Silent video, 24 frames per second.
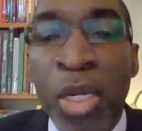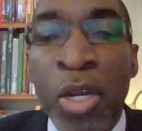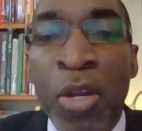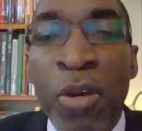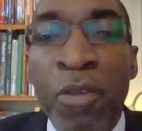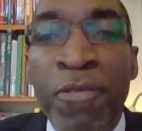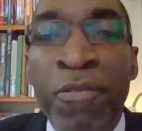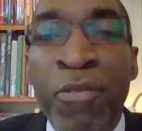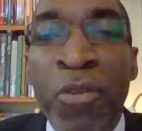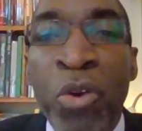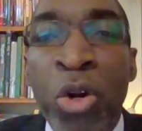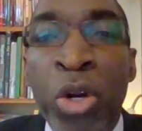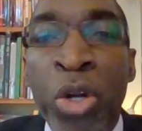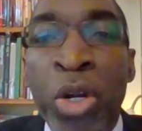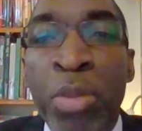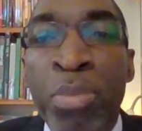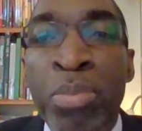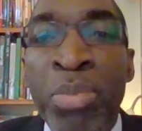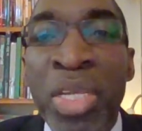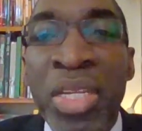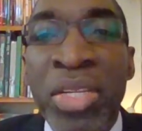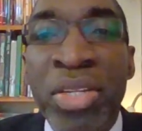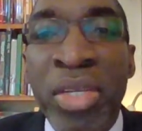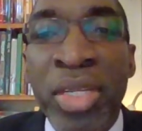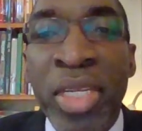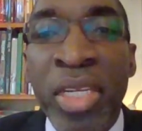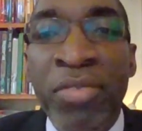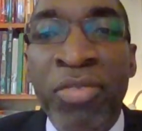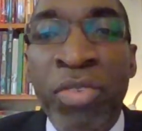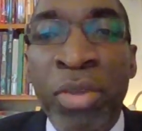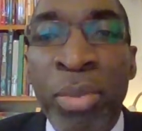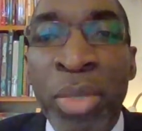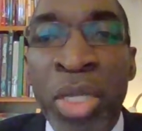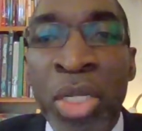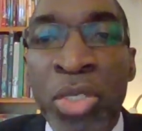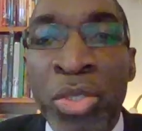for media and
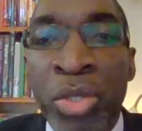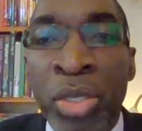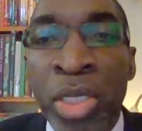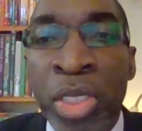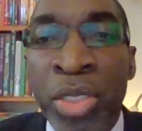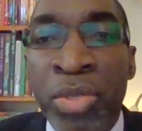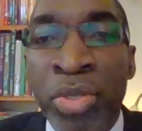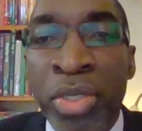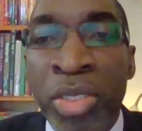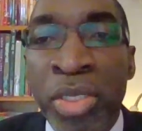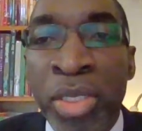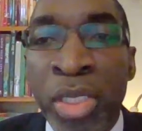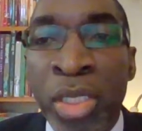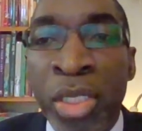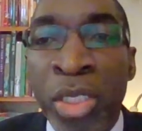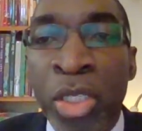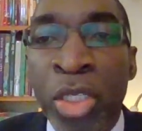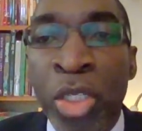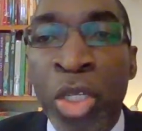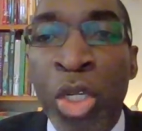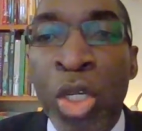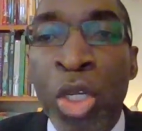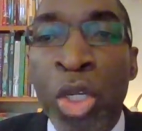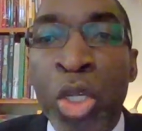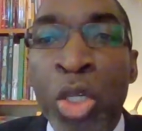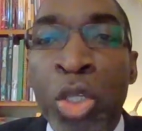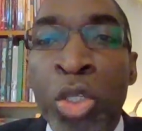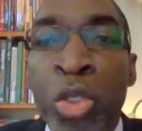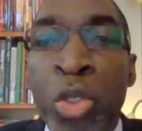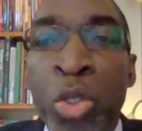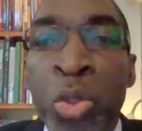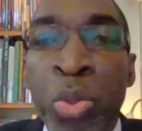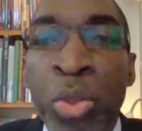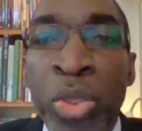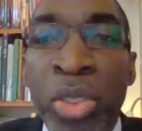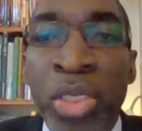information literacy
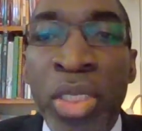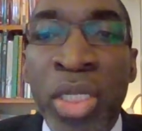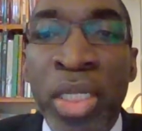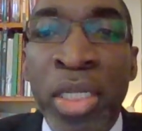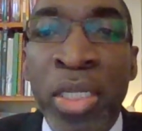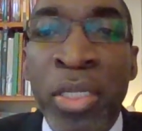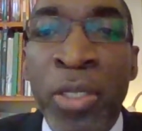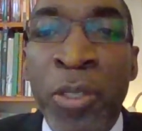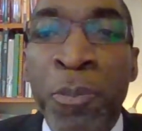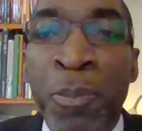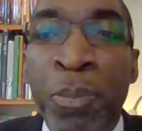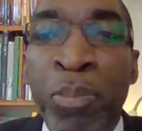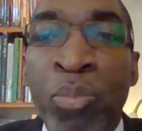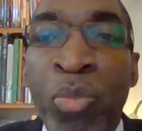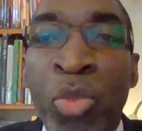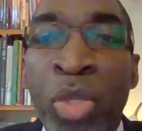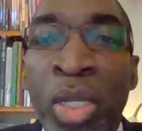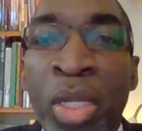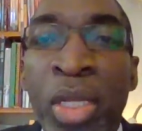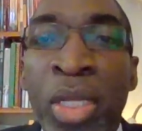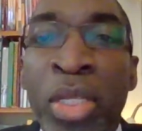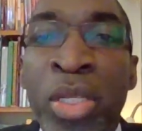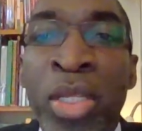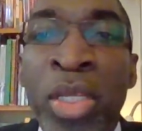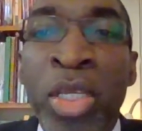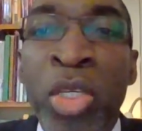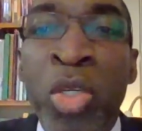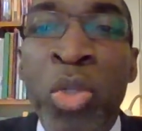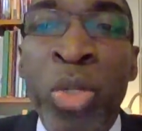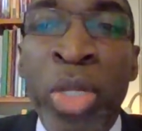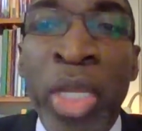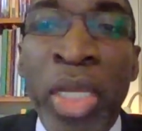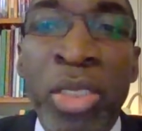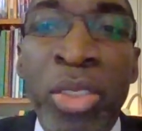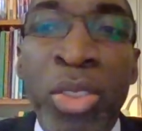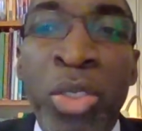using the
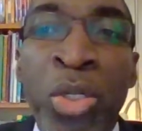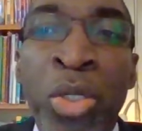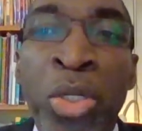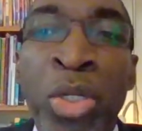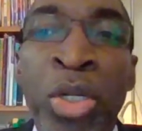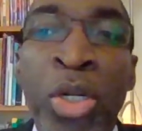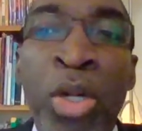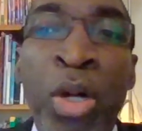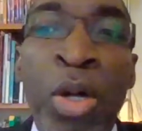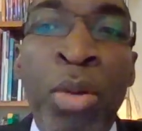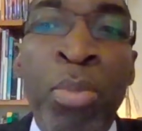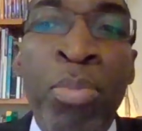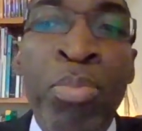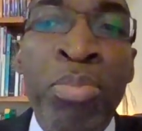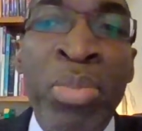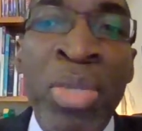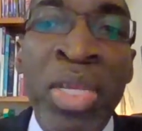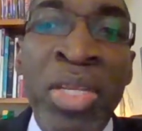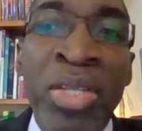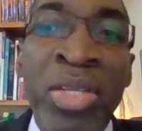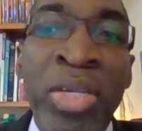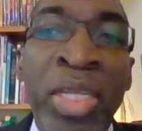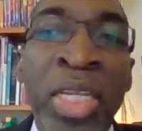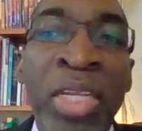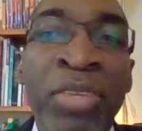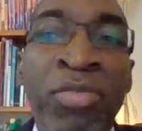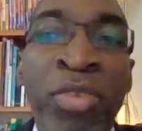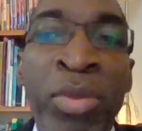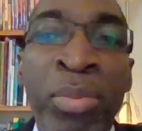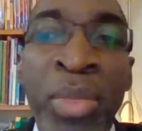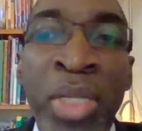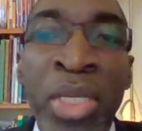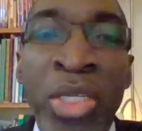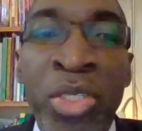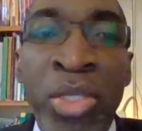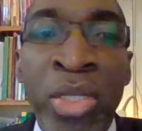UNESCO Media and
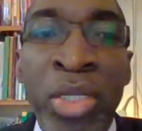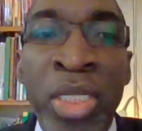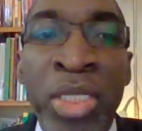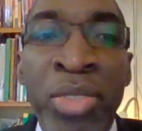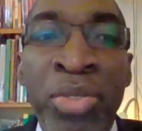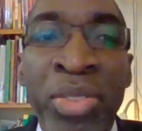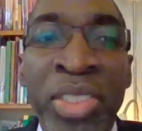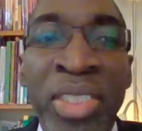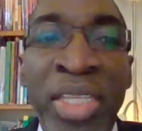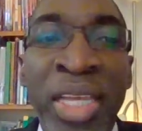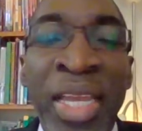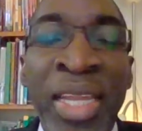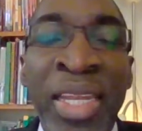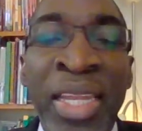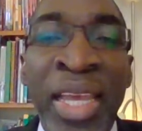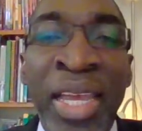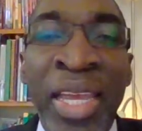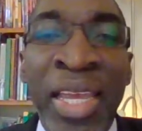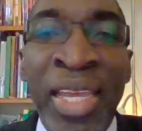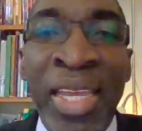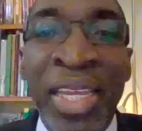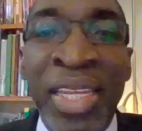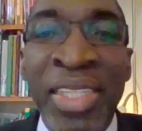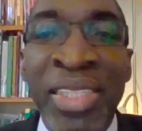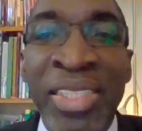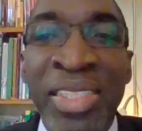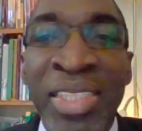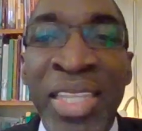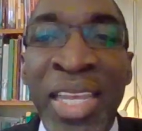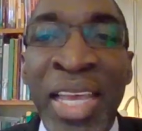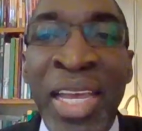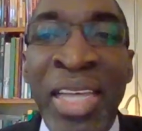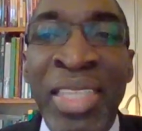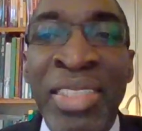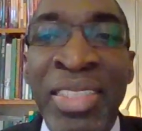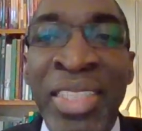Information Literacy Alliance
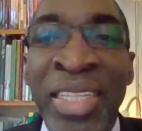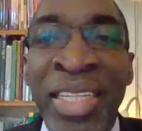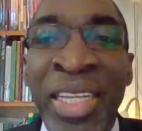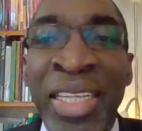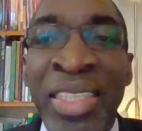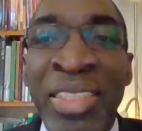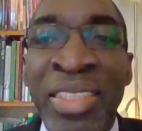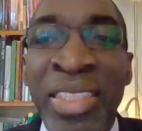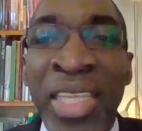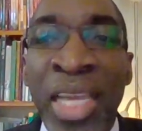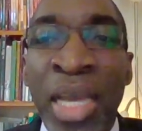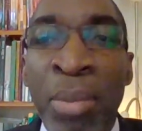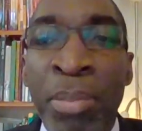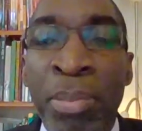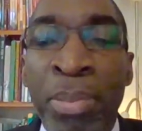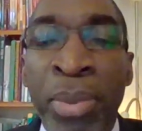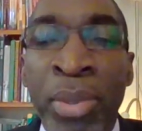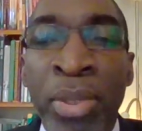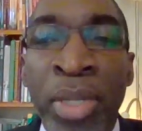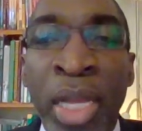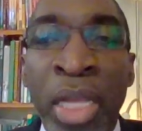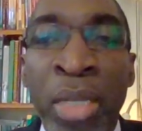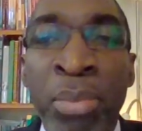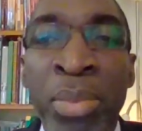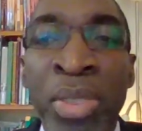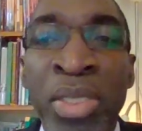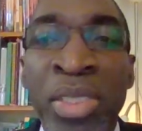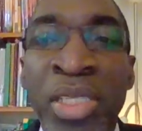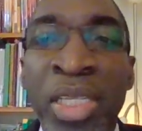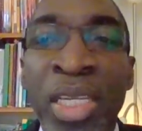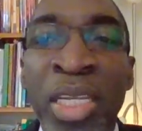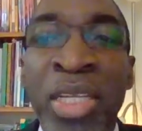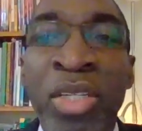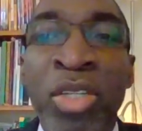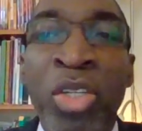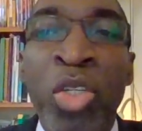as an example. I'll be
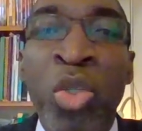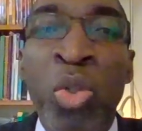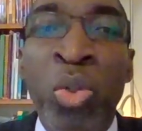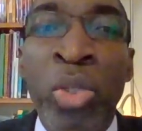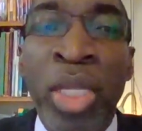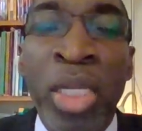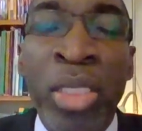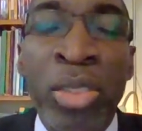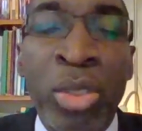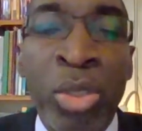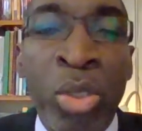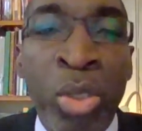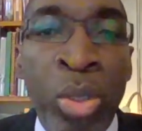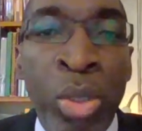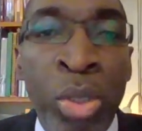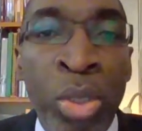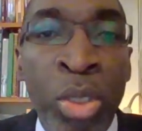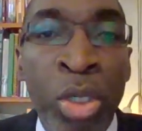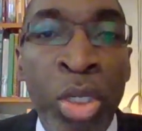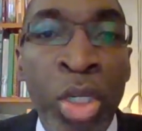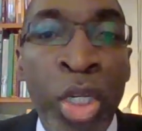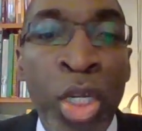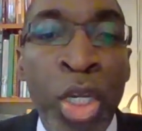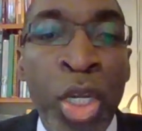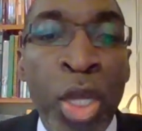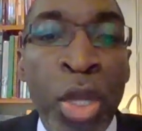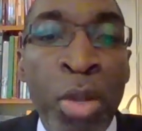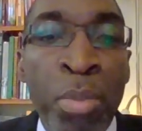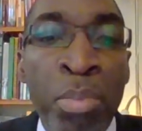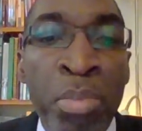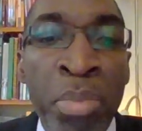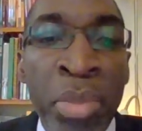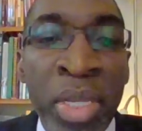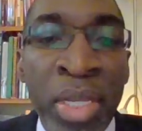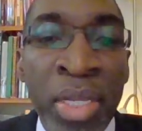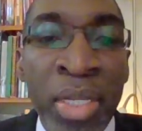saying the UNESCO
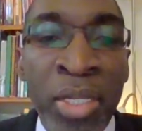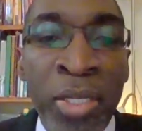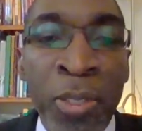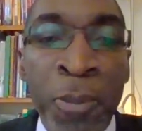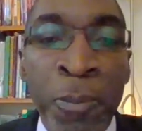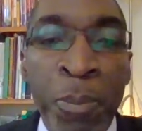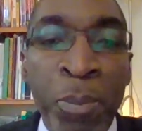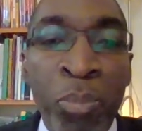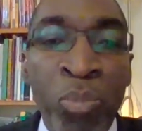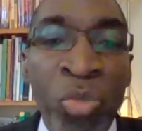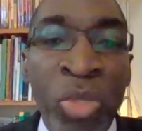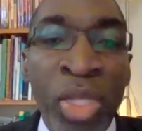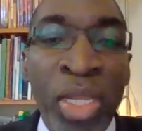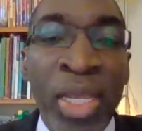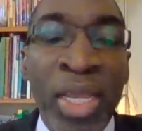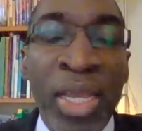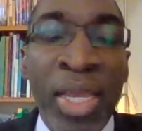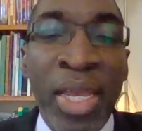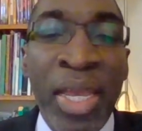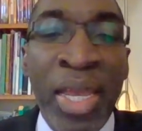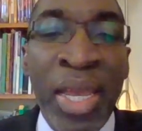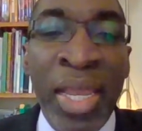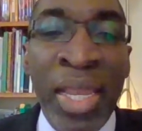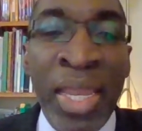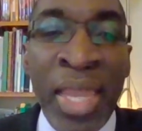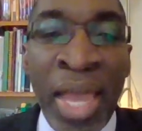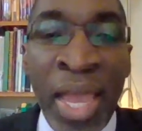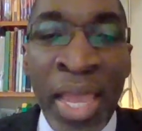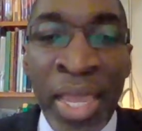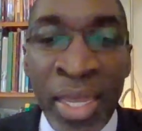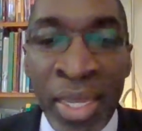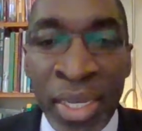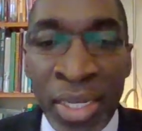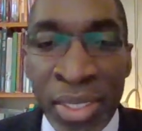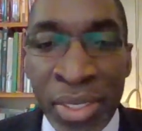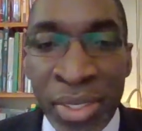MIL
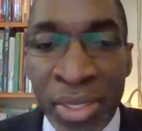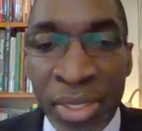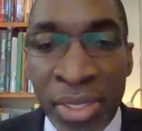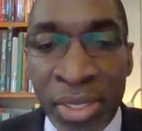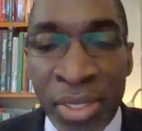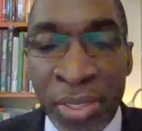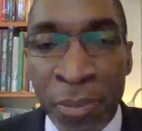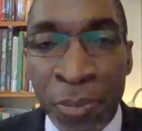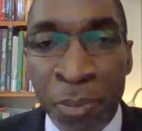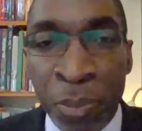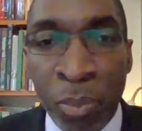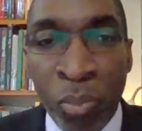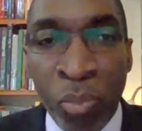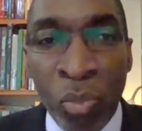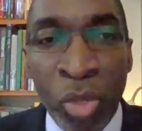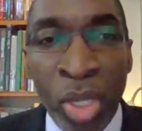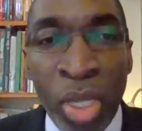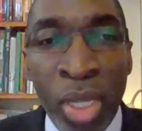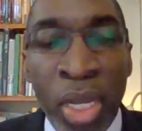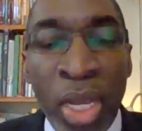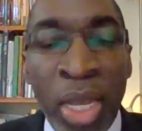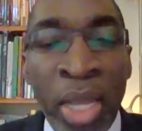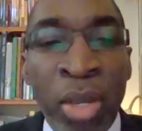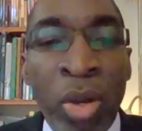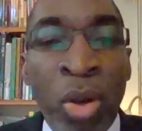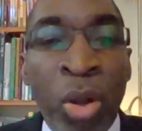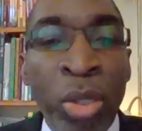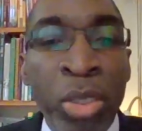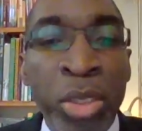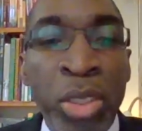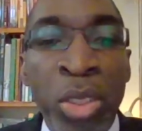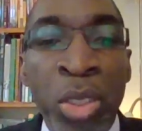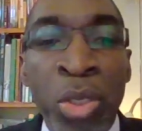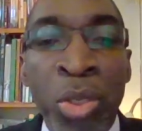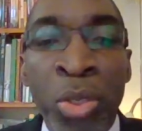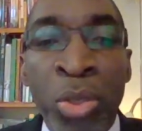Alliance. I
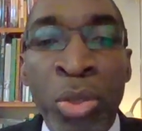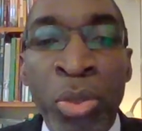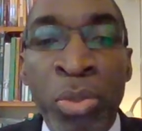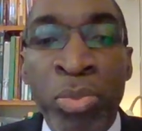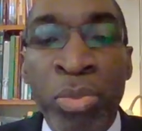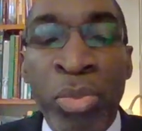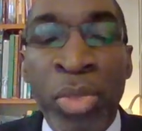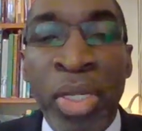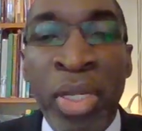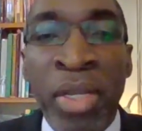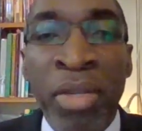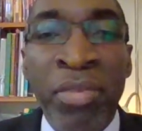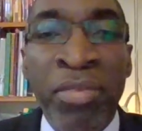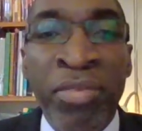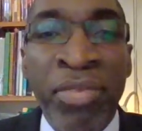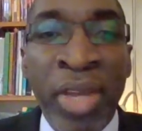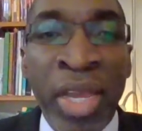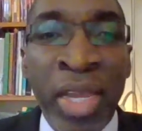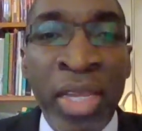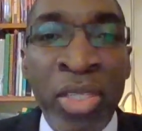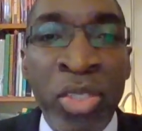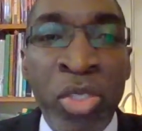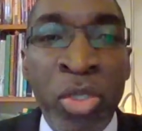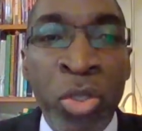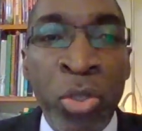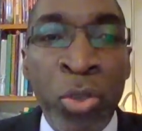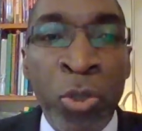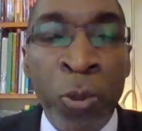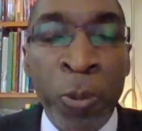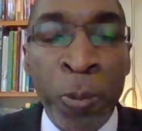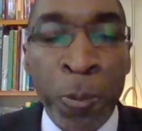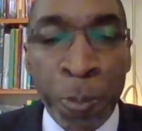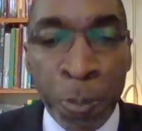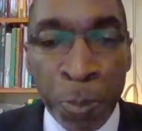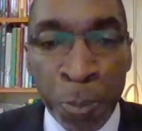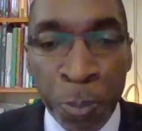also invite you